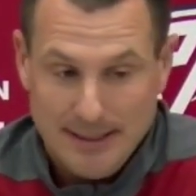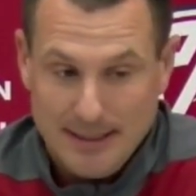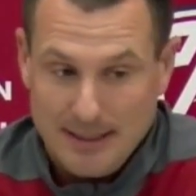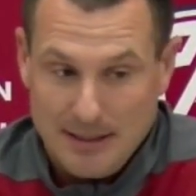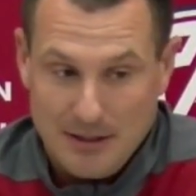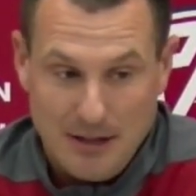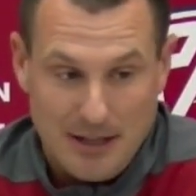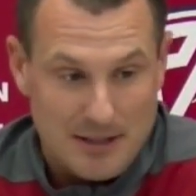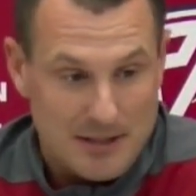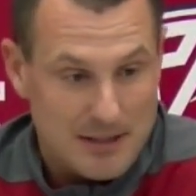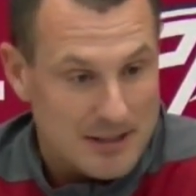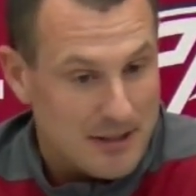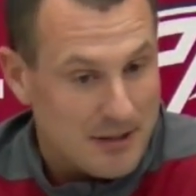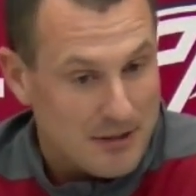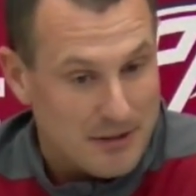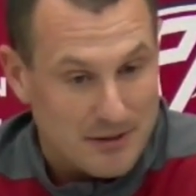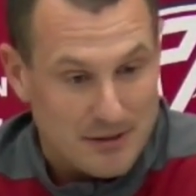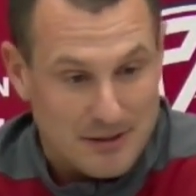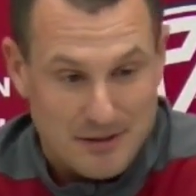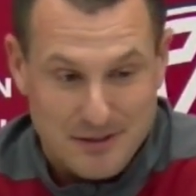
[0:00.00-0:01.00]
You know, I just
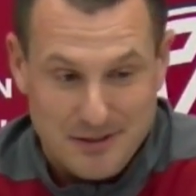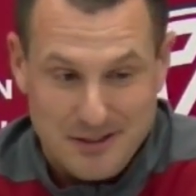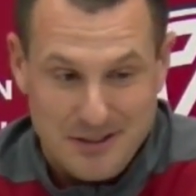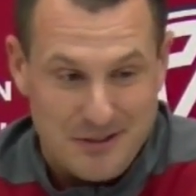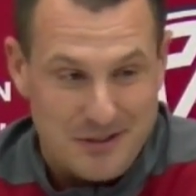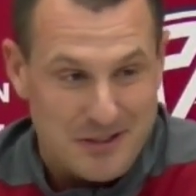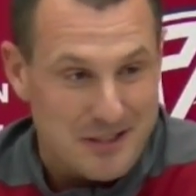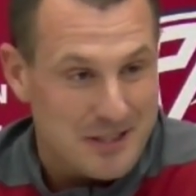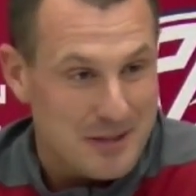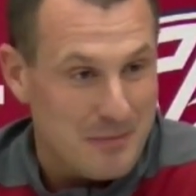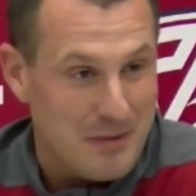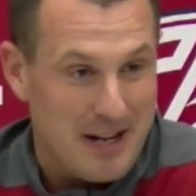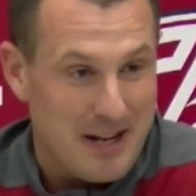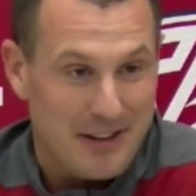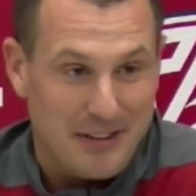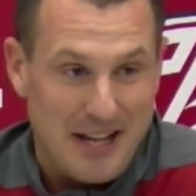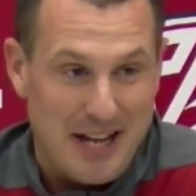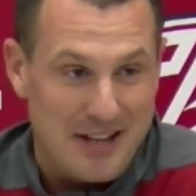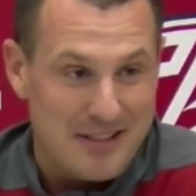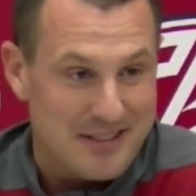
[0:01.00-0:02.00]
heard there's just about
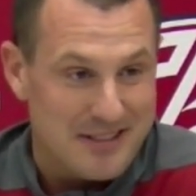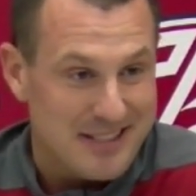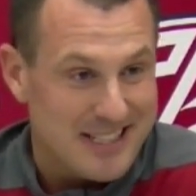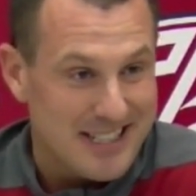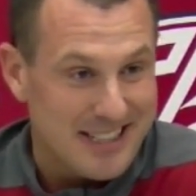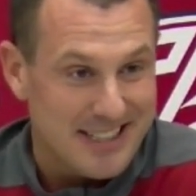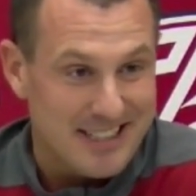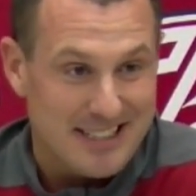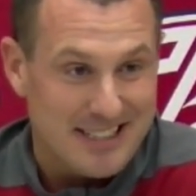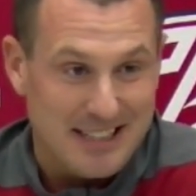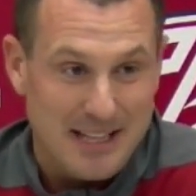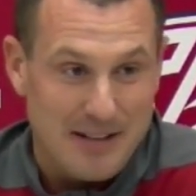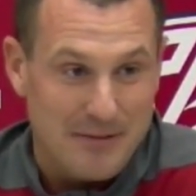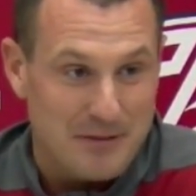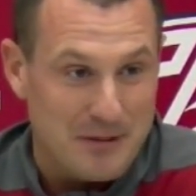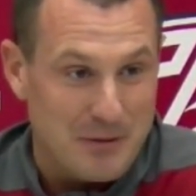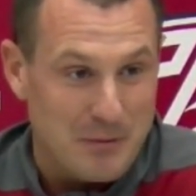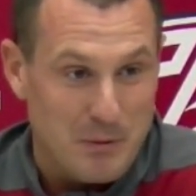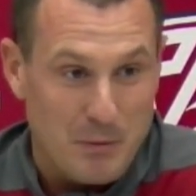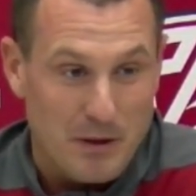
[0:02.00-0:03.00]
1,000 tickets
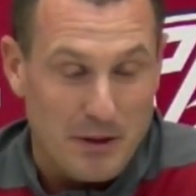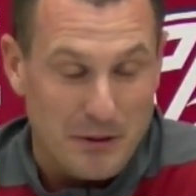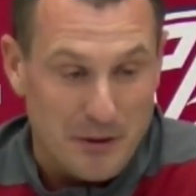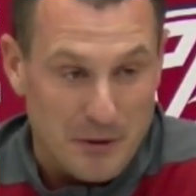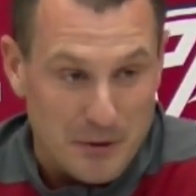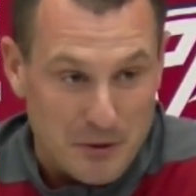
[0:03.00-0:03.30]
left, and we want